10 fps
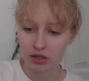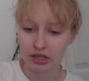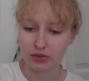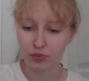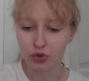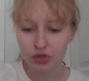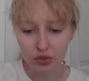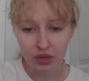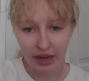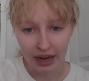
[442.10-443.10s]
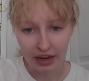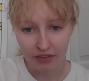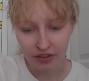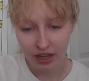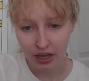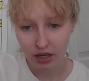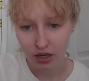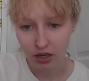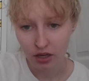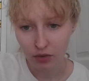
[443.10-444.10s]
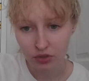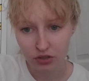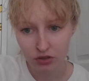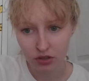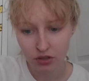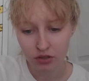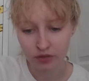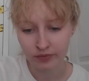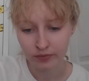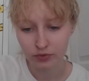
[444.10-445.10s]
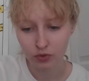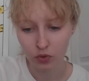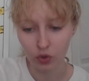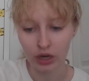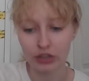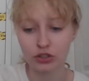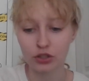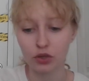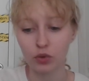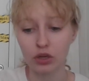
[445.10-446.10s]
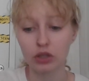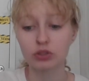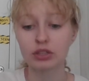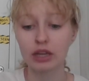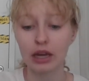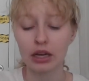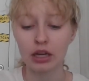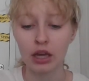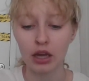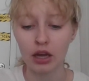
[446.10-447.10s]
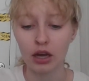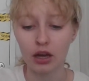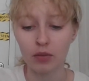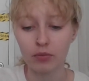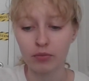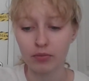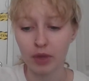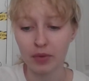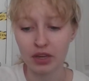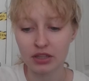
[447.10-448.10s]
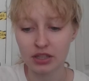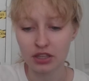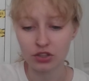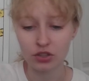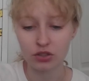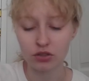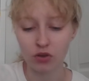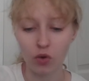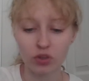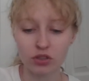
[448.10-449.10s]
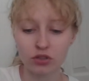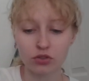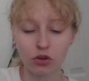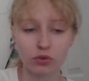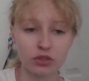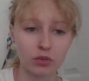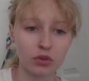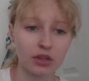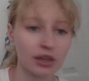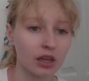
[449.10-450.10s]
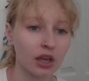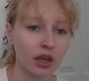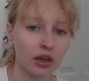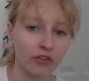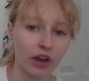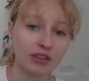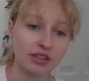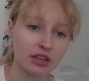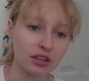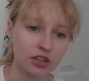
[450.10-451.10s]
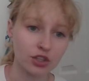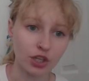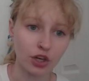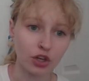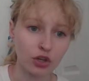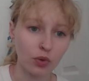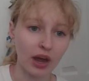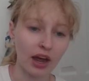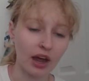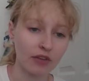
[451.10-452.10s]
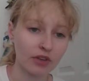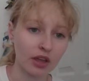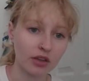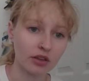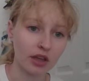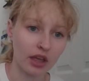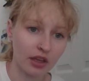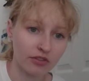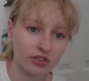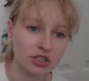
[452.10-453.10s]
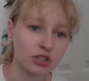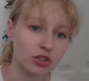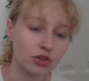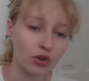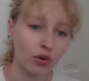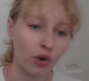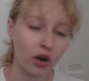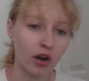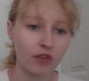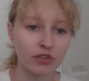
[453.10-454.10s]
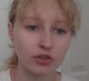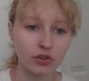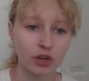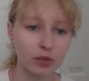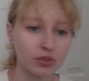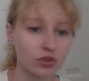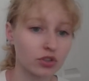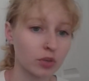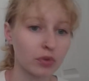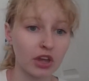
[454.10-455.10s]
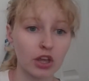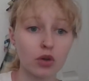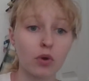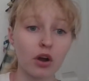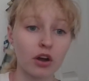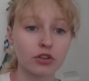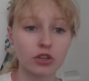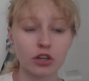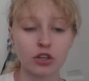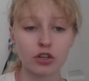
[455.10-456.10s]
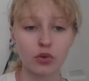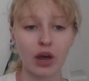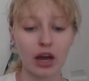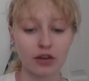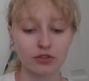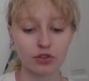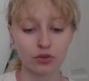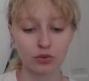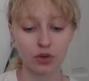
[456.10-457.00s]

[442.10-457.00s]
That's mostly what I had for that. I wasn't quite sure what else to add. My biggest thing is just always consult with someone. Like as an athletic trainer, you have a physician or a physical therapist or someone that you are under, and you have to,